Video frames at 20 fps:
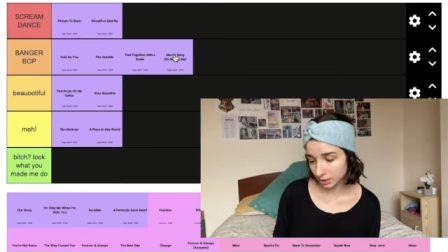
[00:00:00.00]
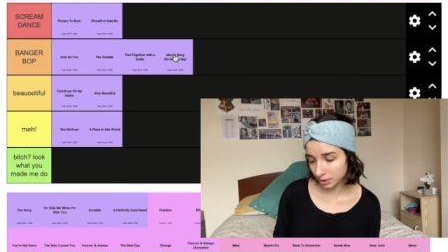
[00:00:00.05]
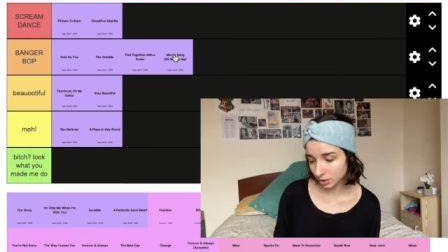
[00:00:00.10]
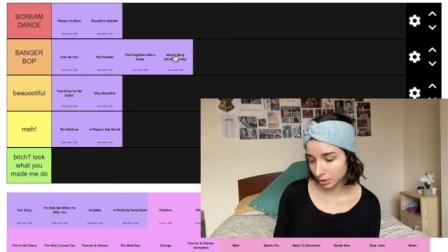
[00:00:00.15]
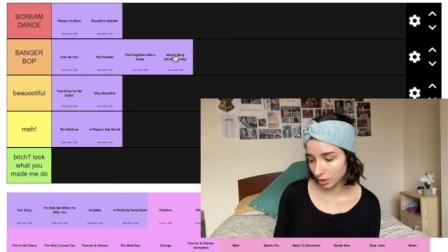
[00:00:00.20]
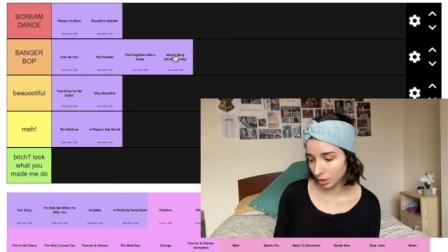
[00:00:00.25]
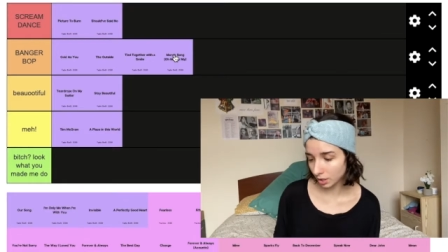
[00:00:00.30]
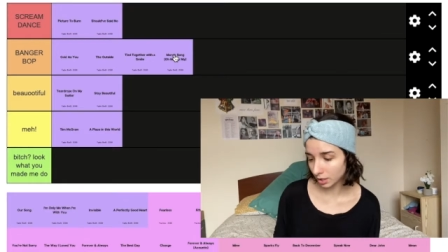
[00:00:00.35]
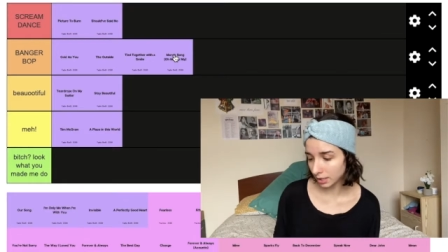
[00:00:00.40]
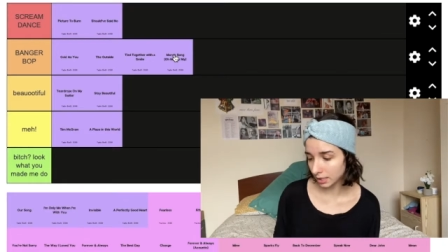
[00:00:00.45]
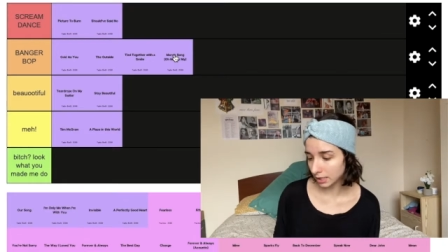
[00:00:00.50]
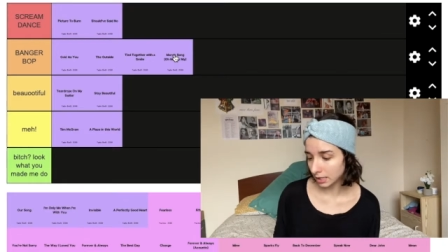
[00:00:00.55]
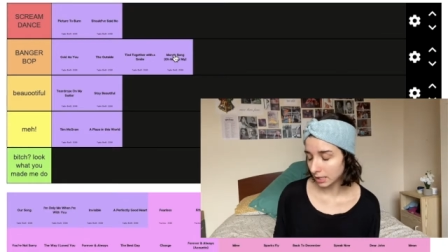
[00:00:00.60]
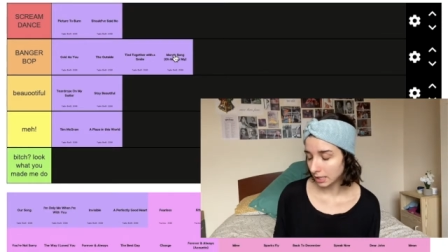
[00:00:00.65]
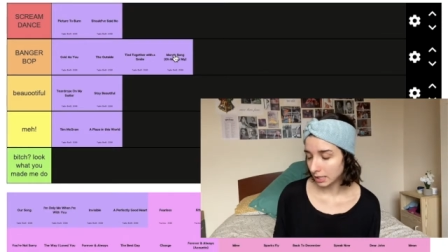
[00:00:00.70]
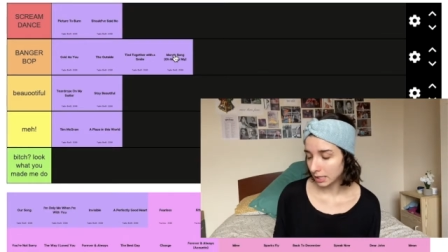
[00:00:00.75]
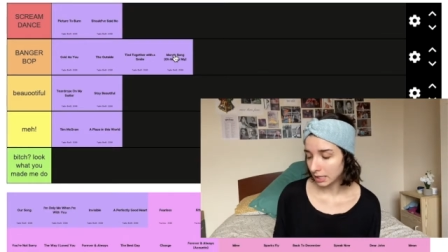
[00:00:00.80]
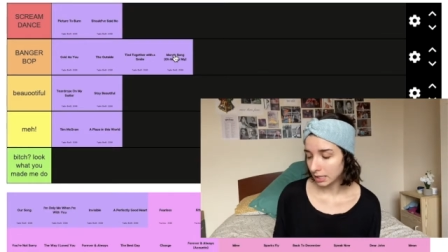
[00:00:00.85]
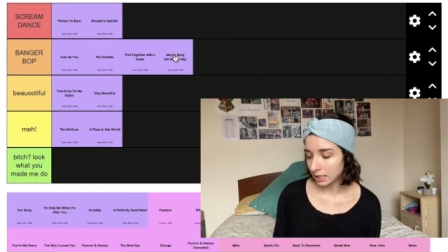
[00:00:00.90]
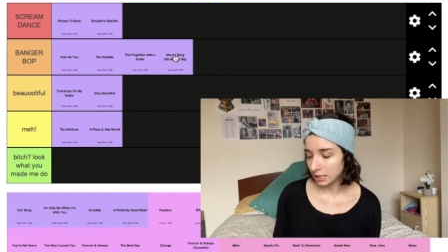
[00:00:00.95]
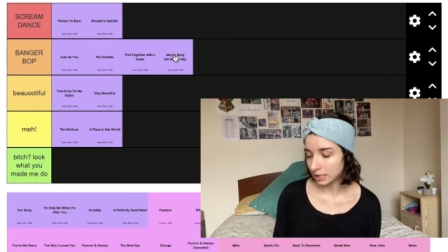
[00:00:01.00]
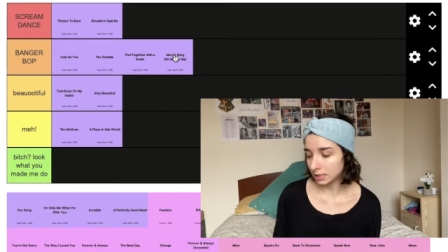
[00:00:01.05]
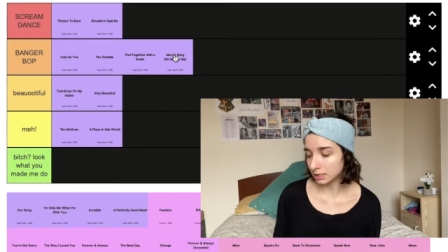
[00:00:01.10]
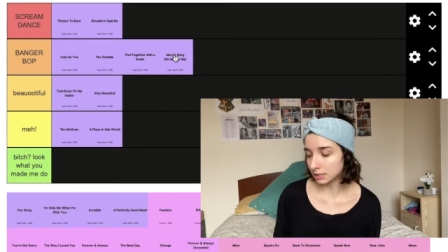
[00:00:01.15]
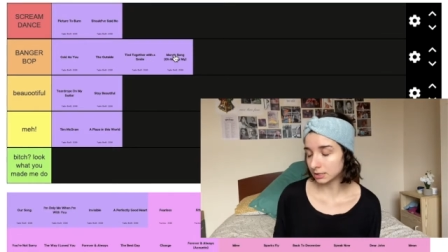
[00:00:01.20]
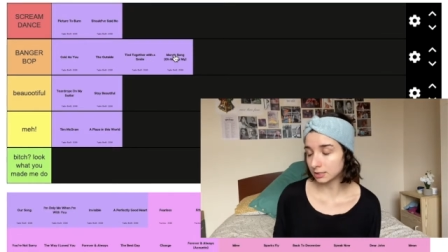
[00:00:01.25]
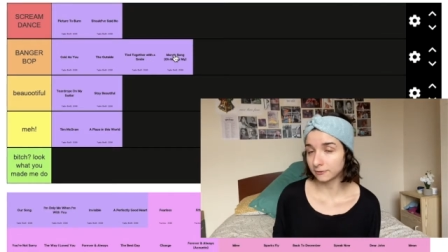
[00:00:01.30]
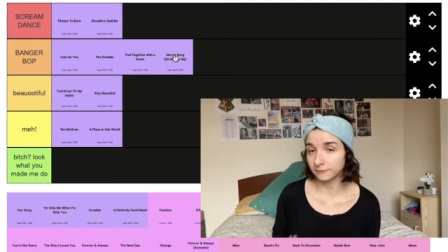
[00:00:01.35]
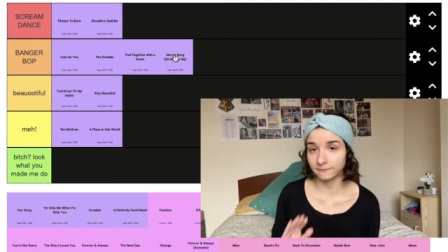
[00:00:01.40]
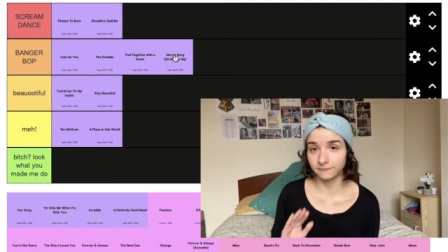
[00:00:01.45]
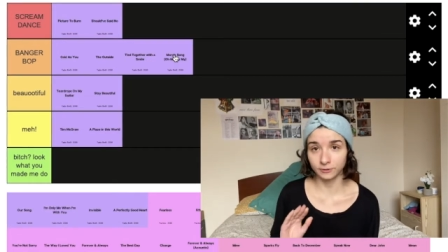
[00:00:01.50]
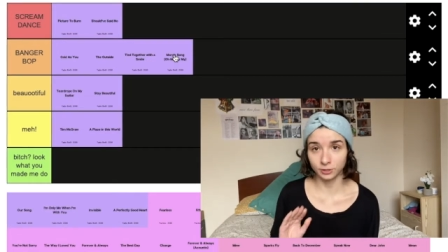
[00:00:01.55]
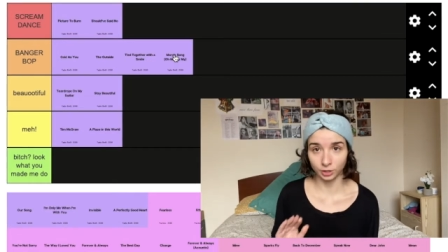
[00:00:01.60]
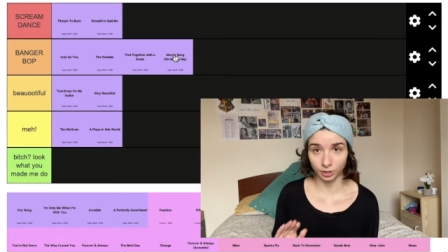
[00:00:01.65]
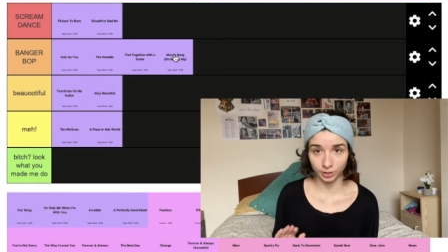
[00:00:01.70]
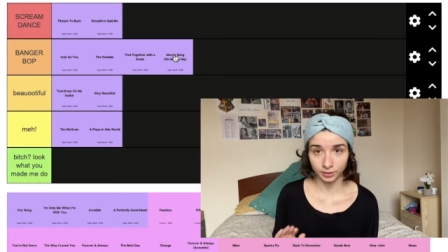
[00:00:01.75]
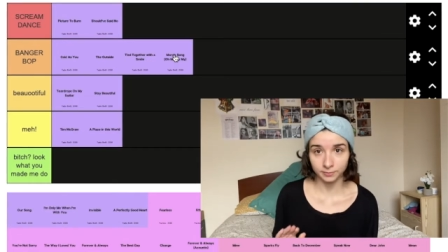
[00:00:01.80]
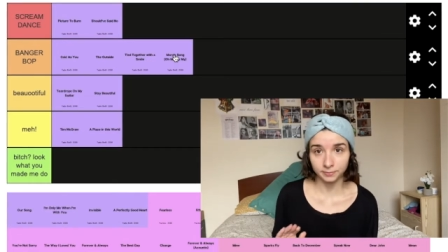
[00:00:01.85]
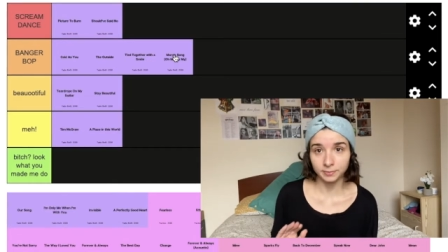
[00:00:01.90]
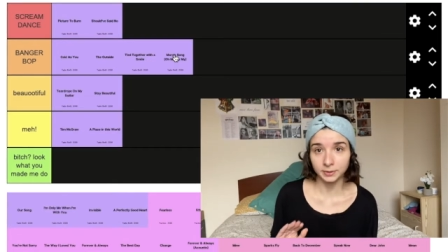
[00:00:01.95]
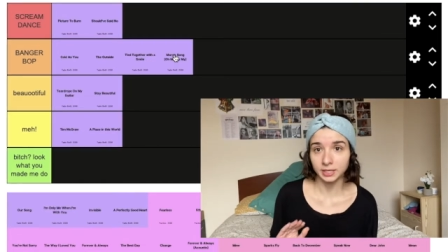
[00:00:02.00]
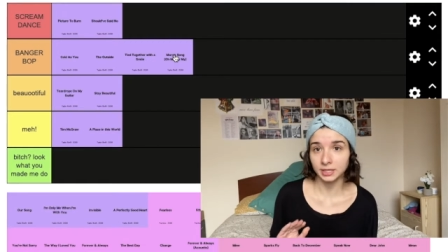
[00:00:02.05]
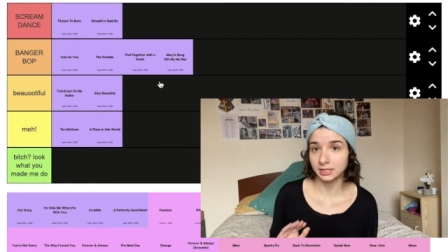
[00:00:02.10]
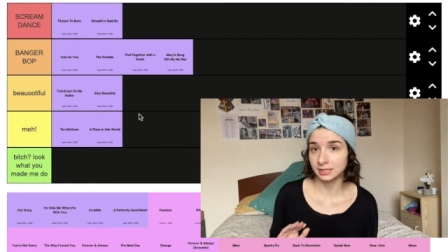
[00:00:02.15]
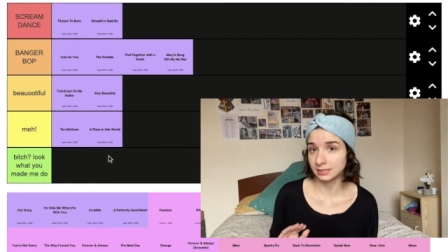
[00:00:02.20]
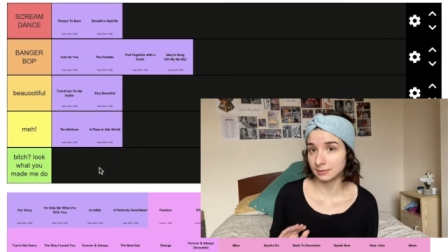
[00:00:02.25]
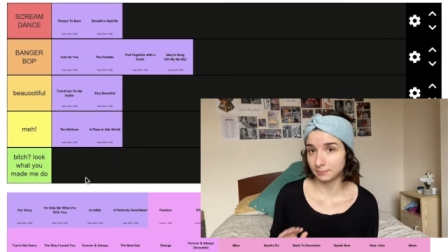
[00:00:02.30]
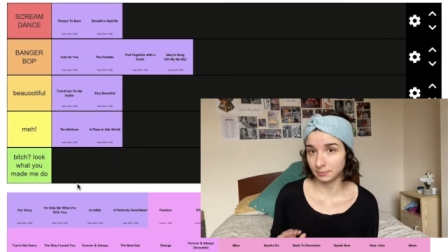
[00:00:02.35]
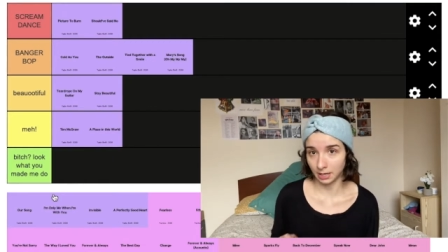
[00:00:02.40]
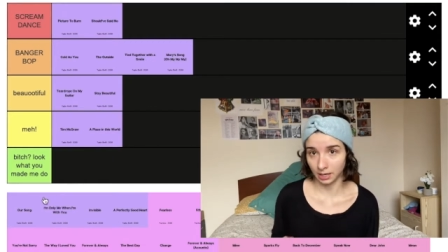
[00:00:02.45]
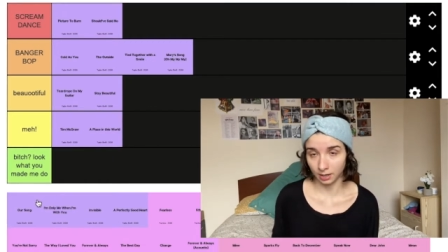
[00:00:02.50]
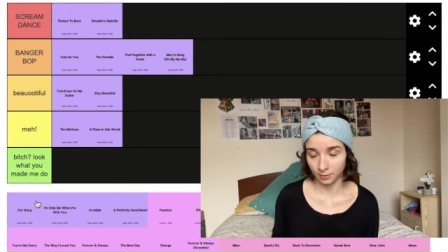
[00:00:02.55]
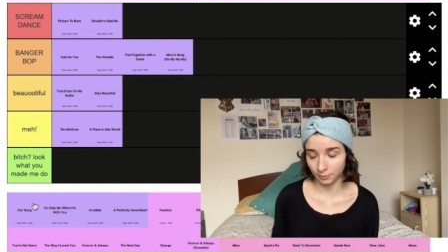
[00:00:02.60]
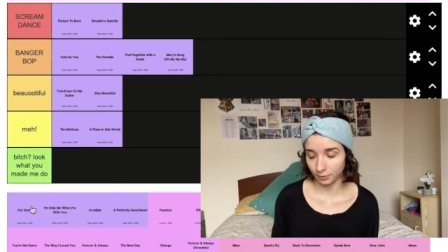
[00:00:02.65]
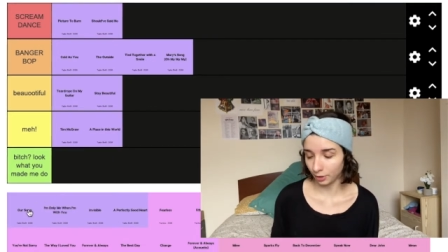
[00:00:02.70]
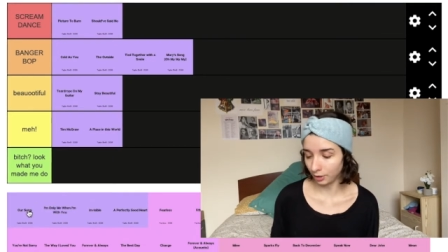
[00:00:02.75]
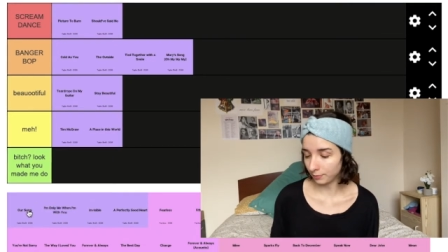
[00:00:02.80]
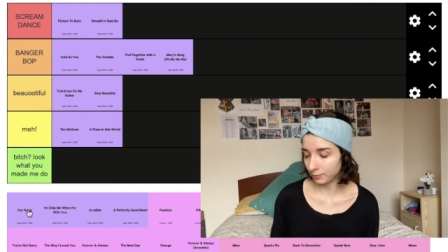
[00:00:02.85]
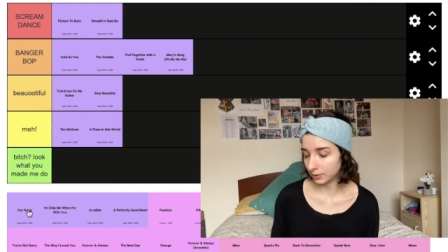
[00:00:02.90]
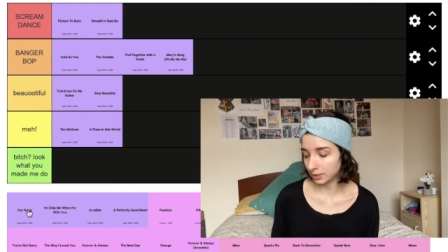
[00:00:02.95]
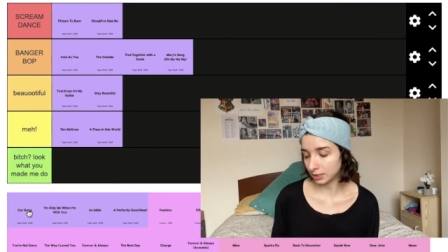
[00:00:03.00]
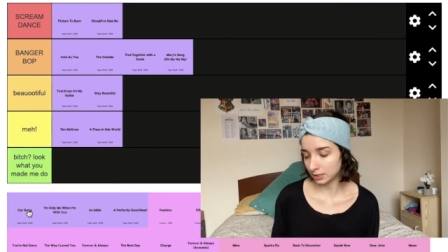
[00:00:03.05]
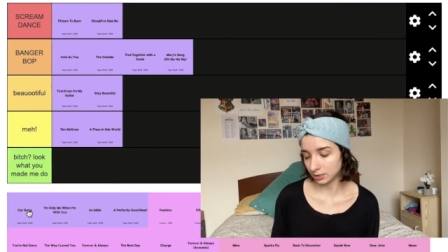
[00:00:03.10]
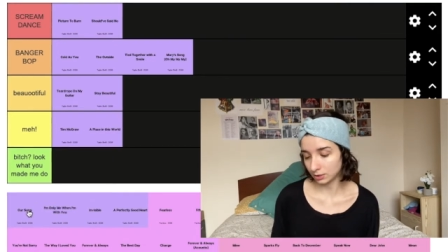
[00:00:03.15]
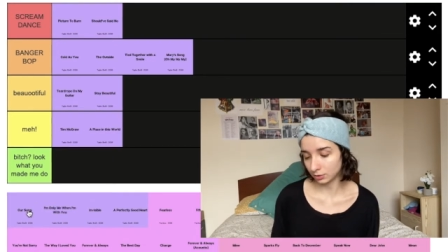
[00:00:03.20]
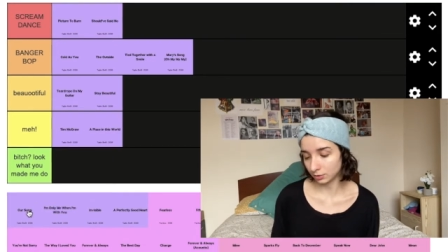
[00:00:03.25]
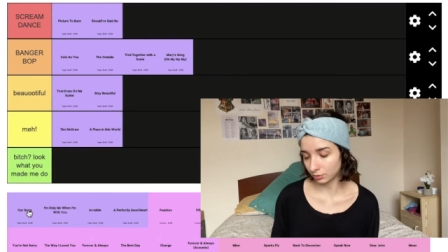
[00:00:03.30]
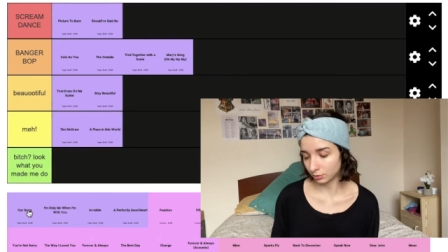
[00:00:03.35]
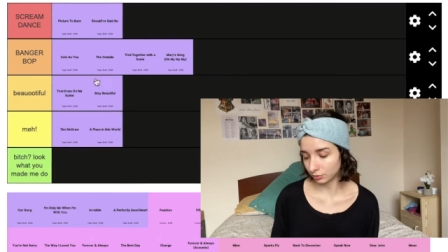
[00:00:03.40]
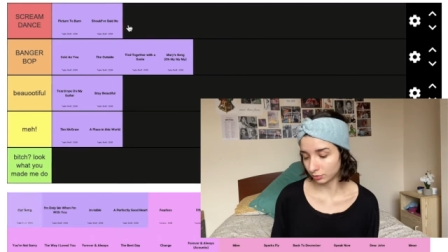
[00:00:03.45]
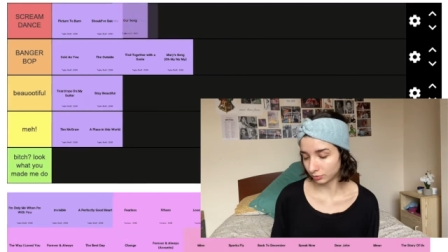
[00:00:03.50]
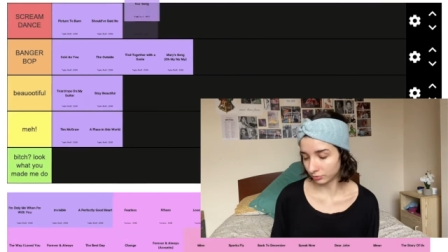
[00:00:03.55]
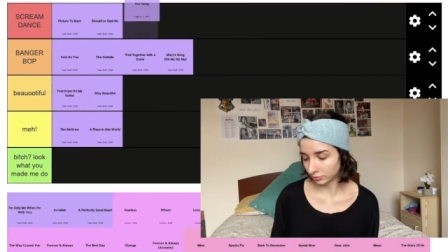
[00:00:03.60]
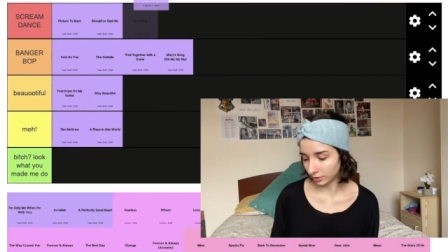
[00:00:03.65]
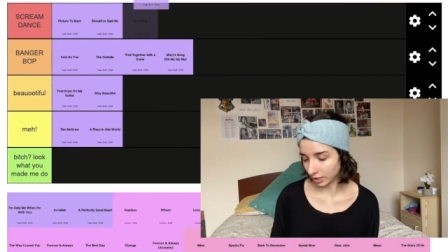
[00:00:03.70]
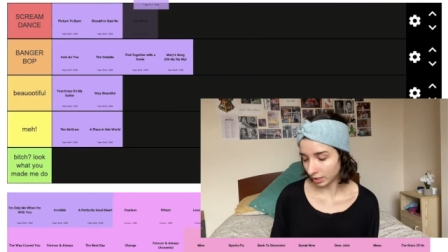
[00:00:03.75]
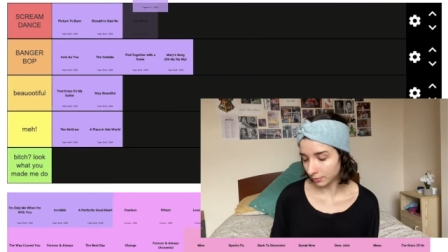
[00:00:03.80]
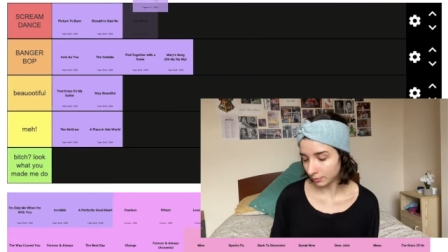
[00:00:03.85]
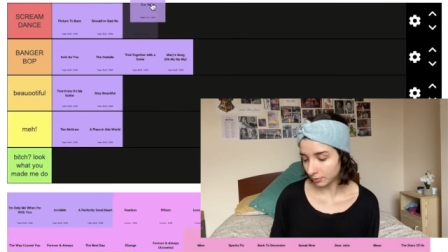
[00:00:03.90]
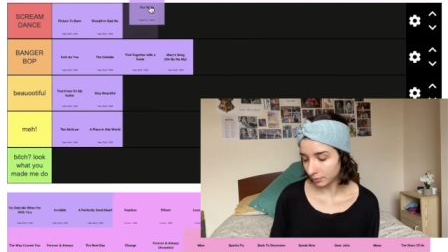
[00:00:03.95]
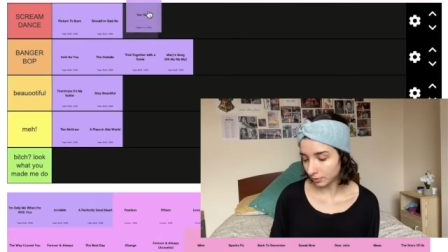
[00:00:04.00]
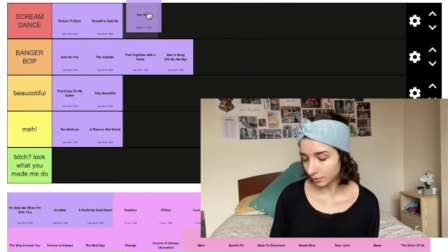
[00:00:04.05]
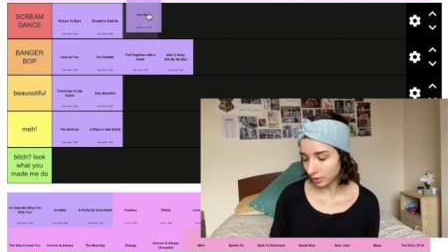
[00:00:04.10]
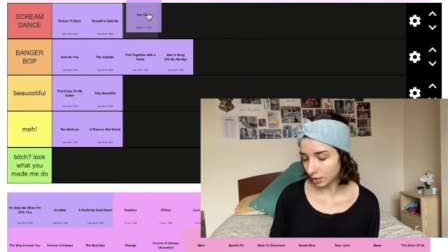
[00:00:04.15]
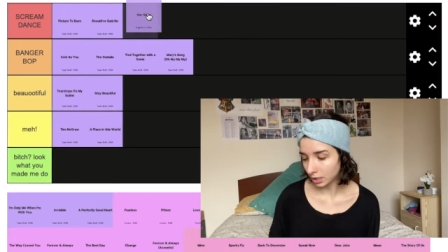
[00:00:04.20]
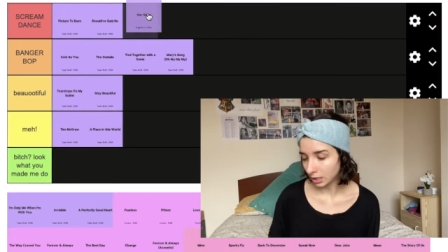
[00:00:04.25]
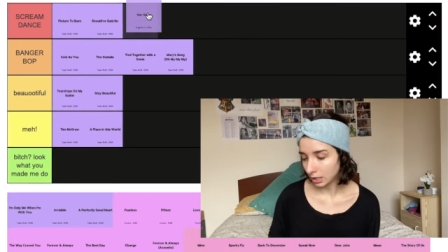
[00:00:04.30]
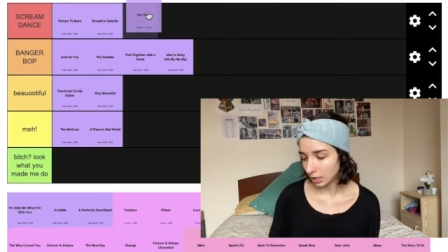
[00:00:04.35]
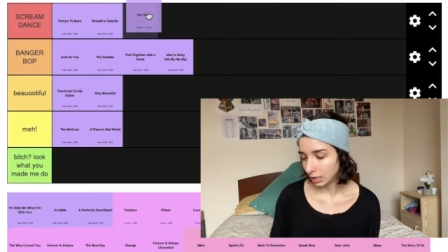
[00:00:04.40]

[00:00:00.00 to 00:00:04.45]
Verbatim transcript: song is forgotten, but it is a banger bop. It is incredible.